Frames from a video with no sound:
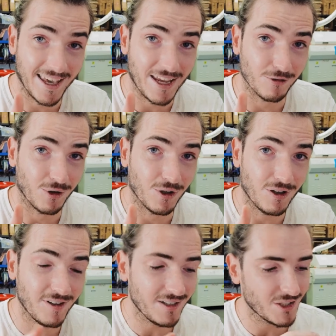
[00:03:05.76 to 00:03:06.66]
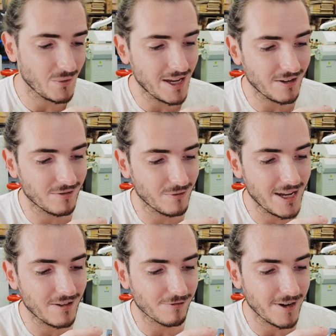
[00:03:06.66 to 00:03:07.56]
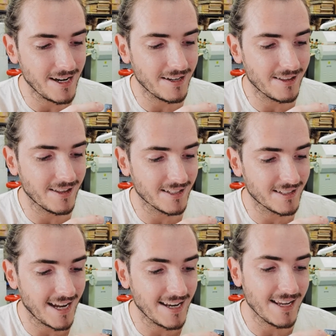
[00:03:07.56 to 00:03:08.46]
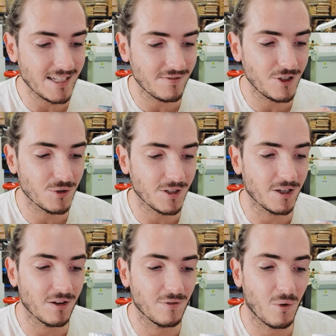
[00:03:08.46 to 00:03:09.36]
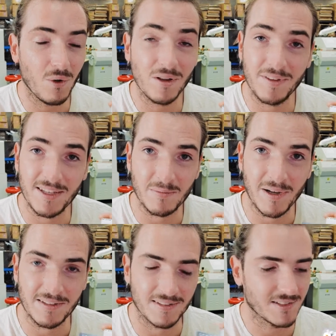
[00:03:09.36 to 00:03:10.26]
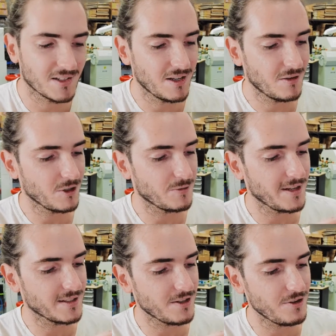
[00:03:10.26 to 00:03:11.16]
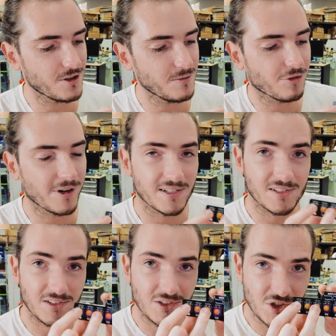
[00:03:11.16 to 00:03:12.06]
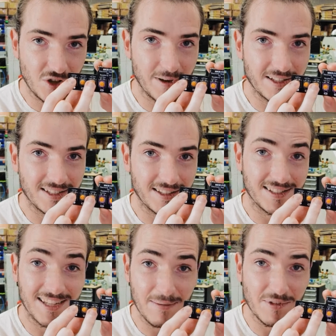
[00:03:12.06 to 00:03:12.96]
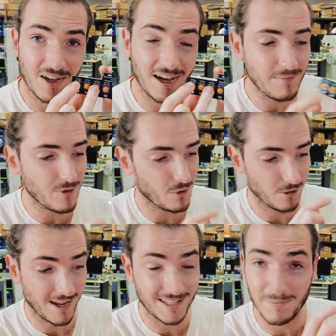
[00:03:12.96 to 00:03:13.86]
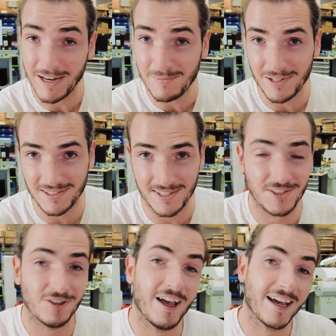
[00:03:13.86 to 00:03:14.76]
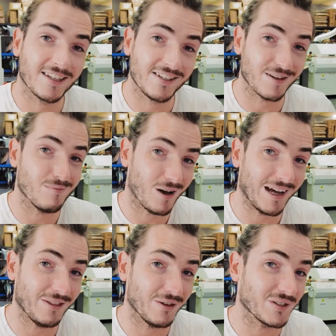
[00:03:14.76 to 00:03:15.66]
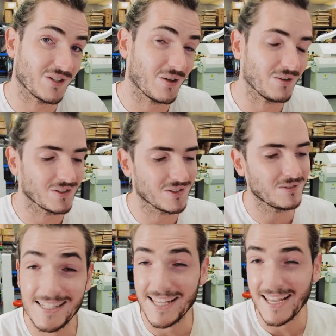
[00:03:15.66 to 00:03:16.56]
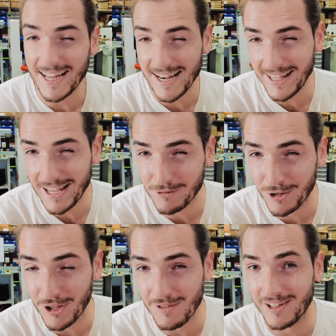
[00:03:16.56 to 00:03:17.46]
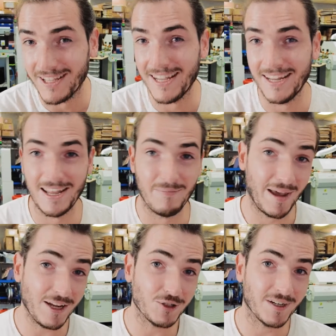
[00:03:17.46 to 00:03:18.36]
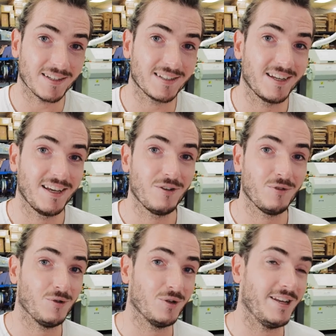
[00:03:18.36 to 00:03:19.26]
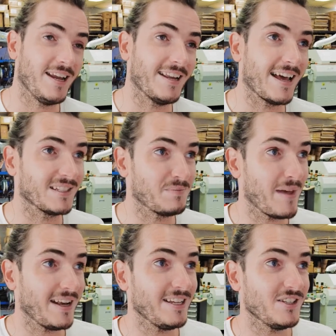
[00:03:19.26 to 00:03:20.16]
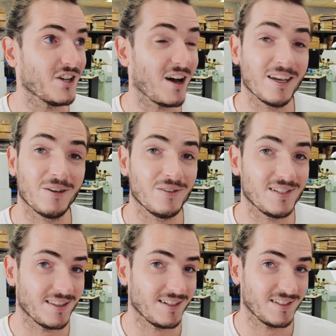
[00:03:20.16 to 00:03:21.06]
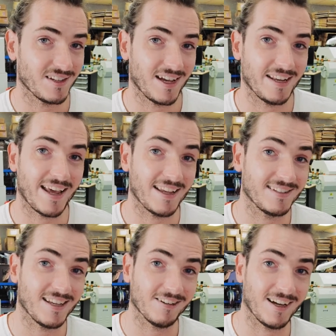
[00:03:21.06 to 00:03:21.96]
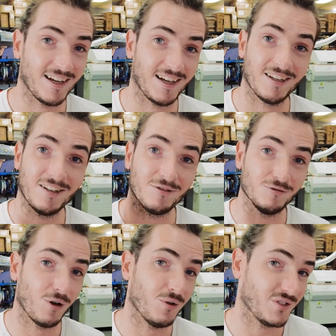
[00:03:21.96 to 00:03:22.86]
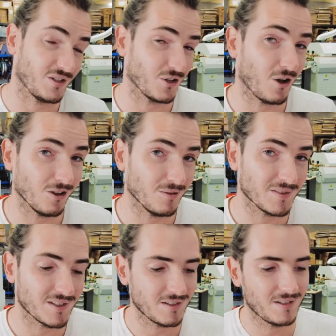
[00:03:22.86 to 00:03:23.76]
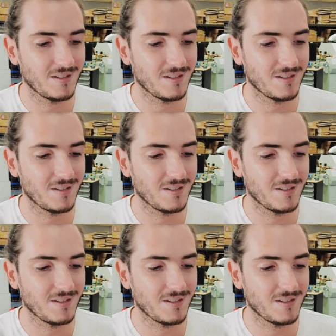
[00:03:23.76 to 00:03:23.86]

key rollover. So we can, we can read the state individually of all of these buttons, which means that you could press two buttons at the same time or as many buttons as you like to combine those tones. To get n key rollover in a matrix, you would need as many diodes in the design as there are rows and columns.